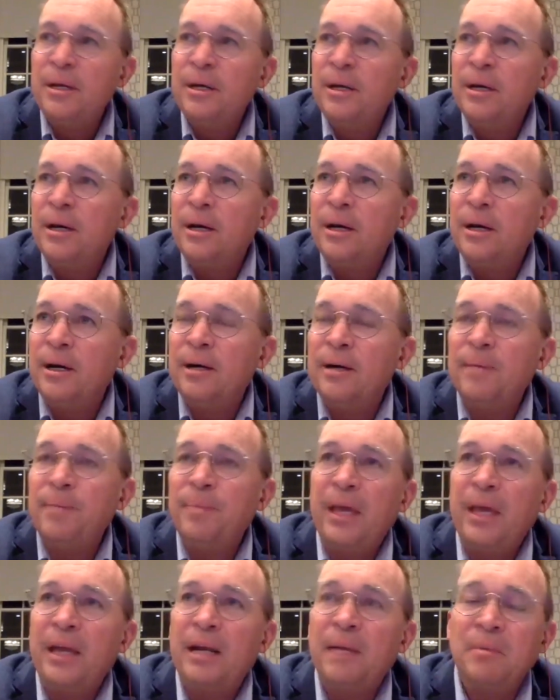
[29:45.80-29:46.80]
Um,
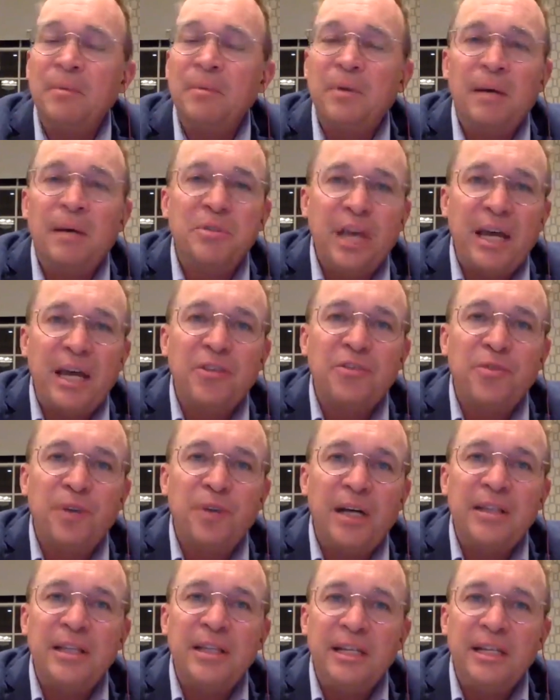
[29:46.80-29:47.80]
and I'm, I'm
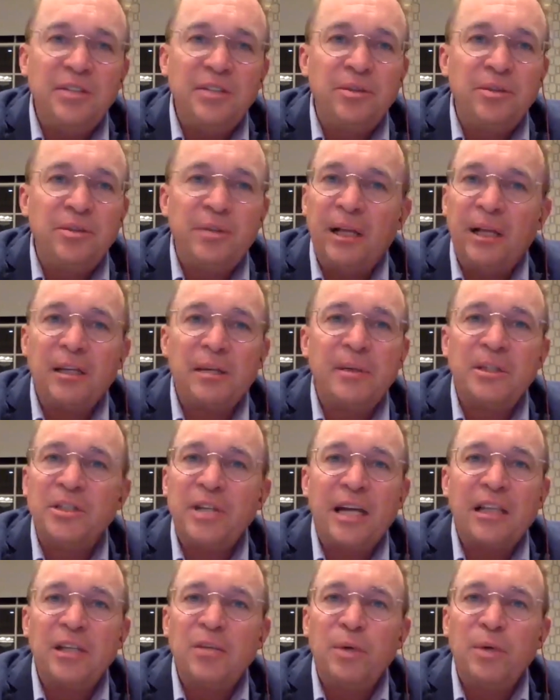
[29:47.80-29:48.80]
satisfied that he's telling him
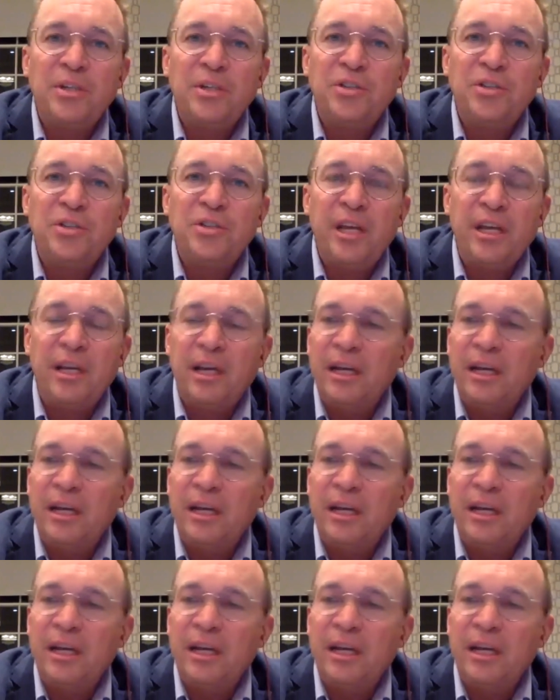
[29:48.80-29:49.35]
exactly what he's seeing.